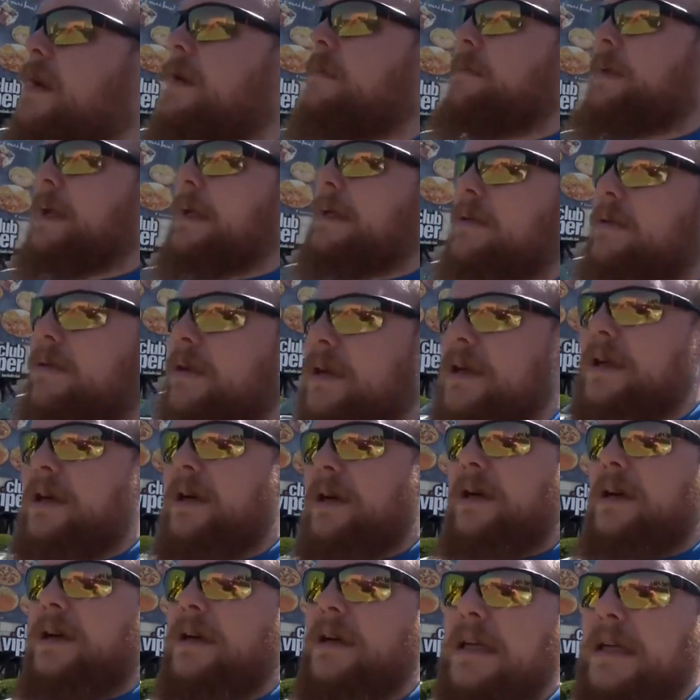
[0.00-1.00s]
pizzeria
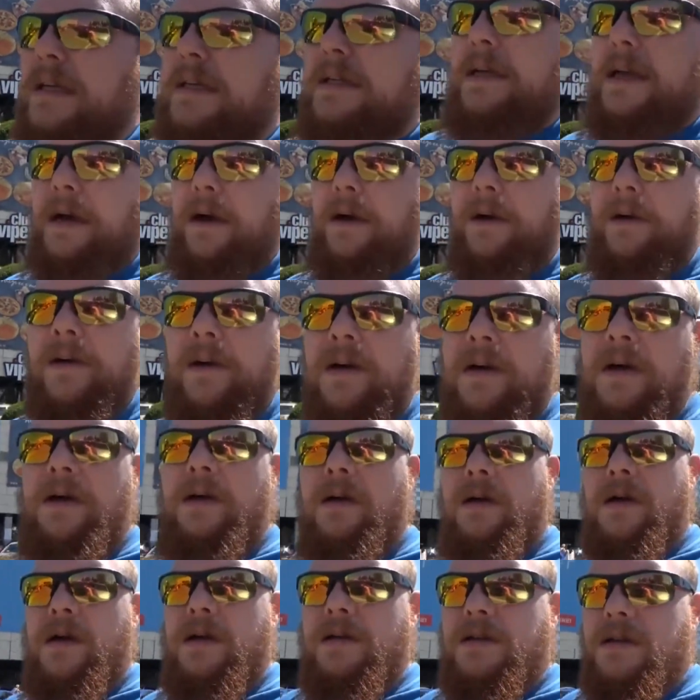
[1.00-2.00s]
in town.
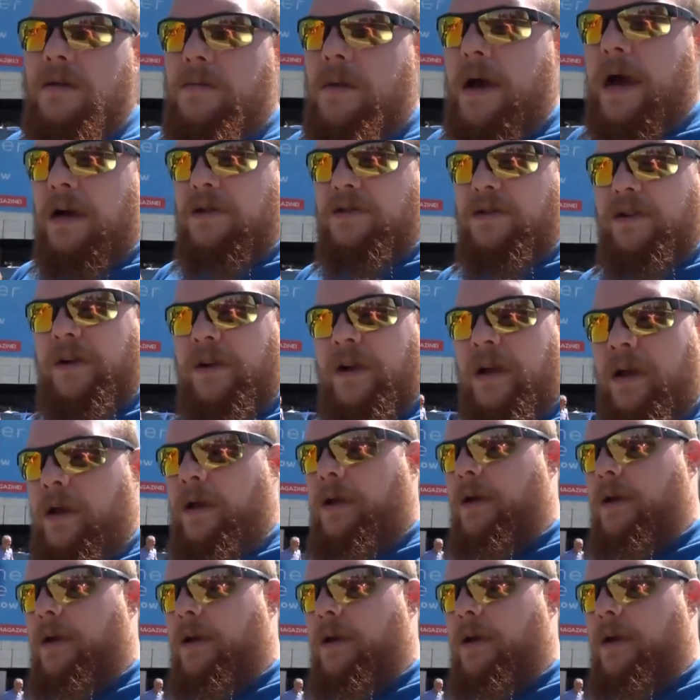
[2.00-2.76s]
So imagine